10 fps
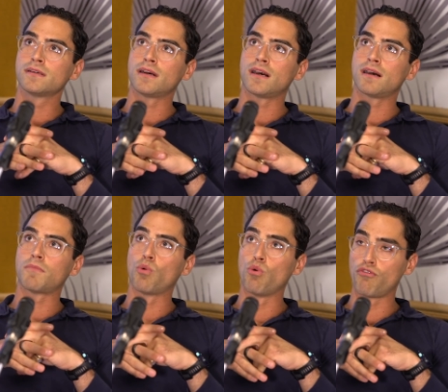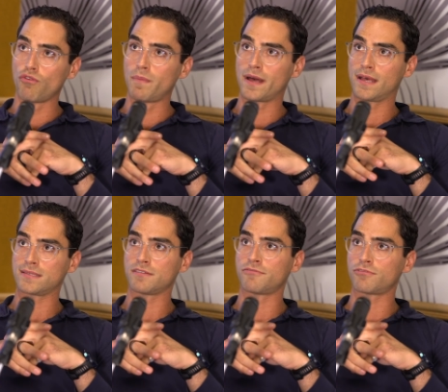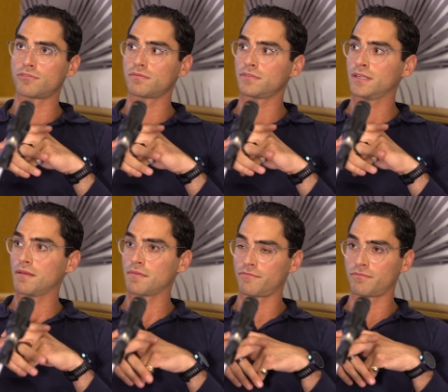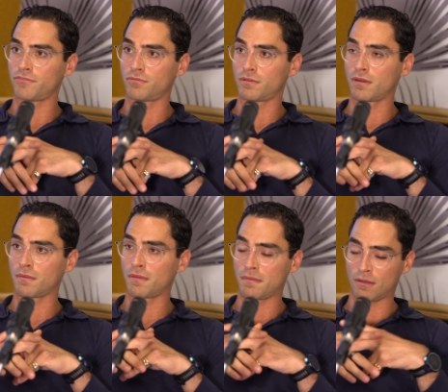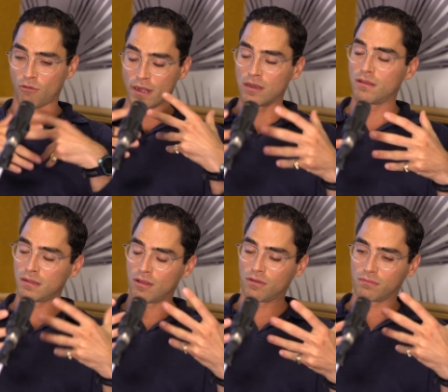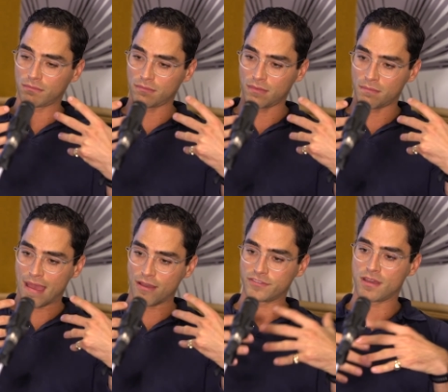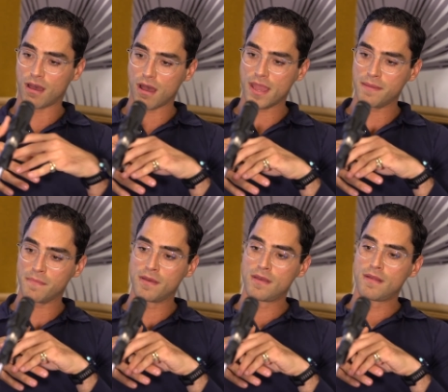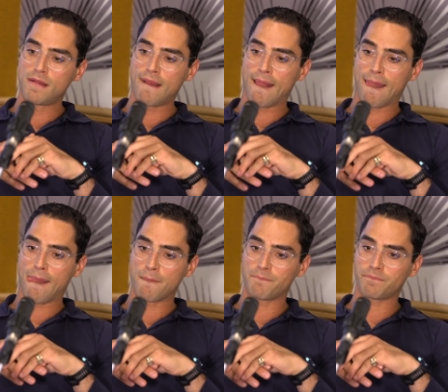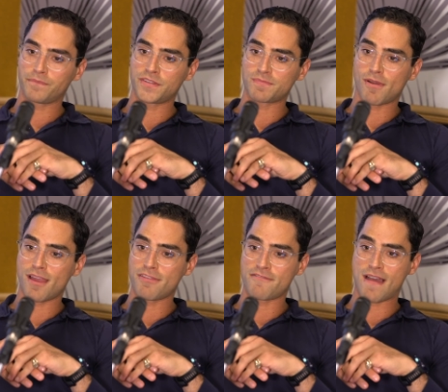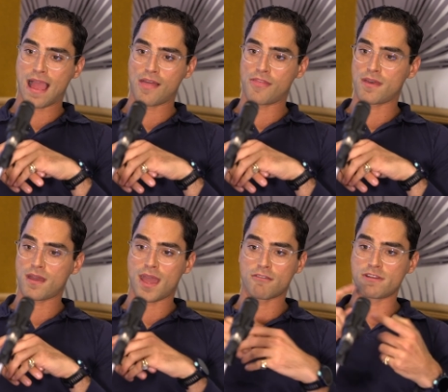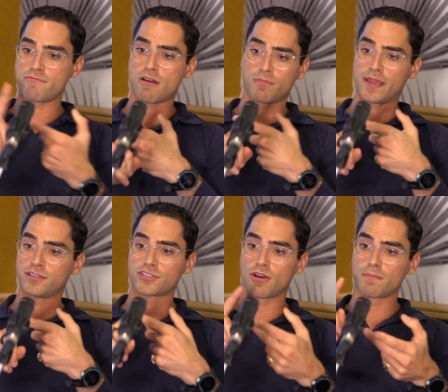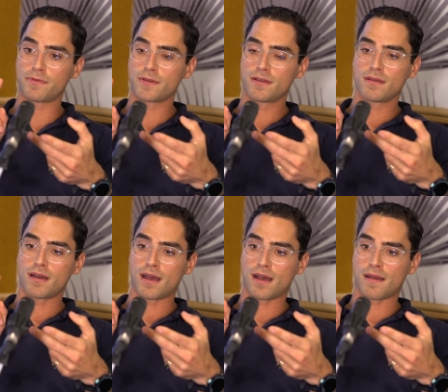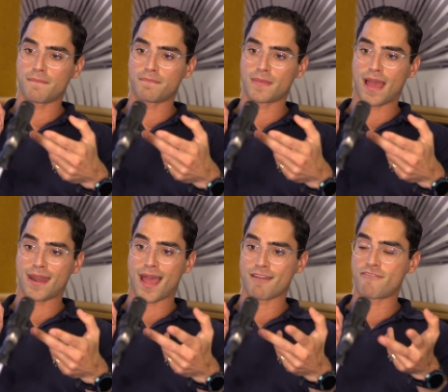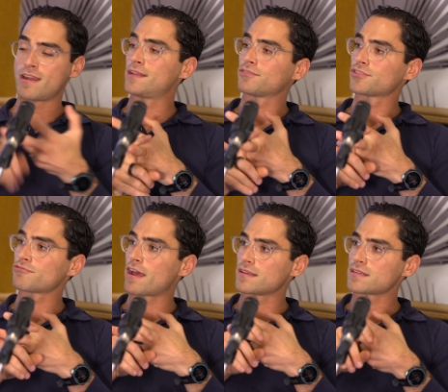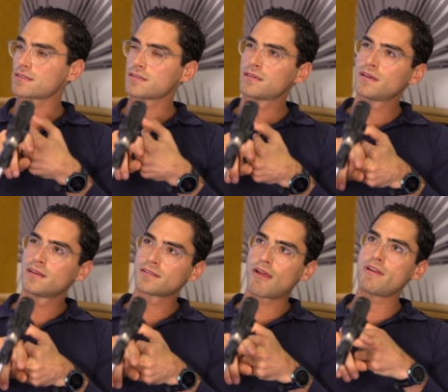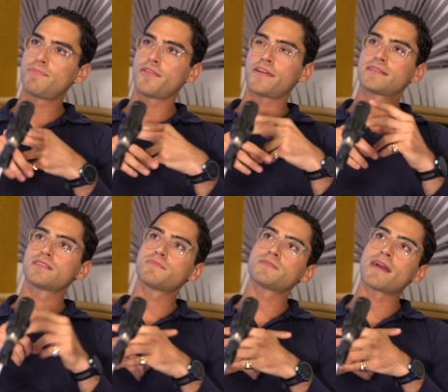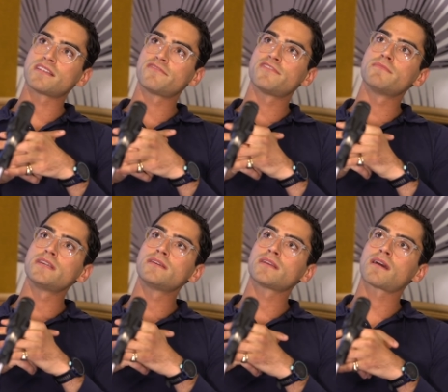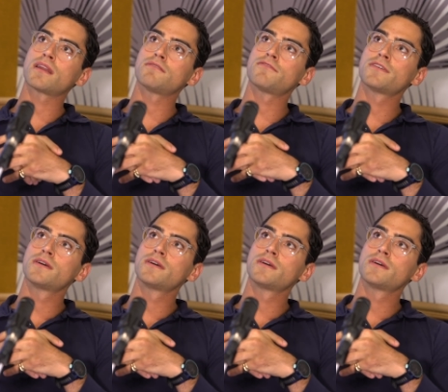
um, awful person for, you know, for a, a, quite a, a long amount of time. Um, despite the fact that I had a really well-paid job um, and I had very little stress. So that really put things into perspective for me and kind of